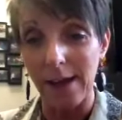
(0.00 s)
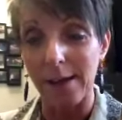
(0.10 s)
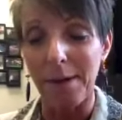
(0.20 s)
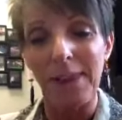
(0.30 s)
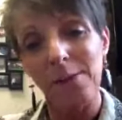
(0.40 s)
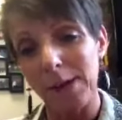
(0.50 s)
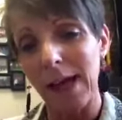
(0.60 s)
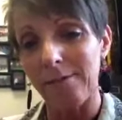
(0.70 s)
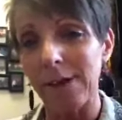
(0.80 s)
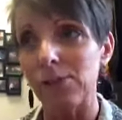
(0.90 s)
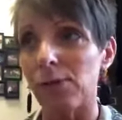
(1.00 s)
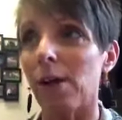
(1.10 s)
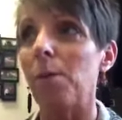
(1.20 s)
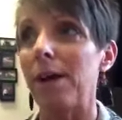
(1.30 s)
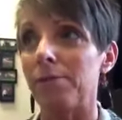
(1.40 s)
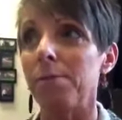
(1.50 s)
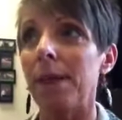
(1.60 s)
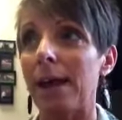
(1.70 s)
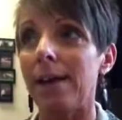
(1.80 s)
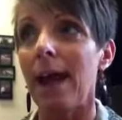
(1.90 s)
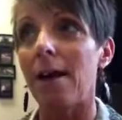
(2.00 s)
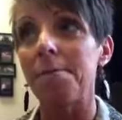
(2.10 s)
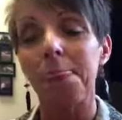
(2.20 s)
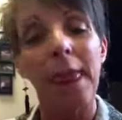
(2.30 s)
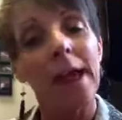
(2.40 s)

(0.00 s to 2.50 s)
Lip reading: I think we're kind of venturing away from that now.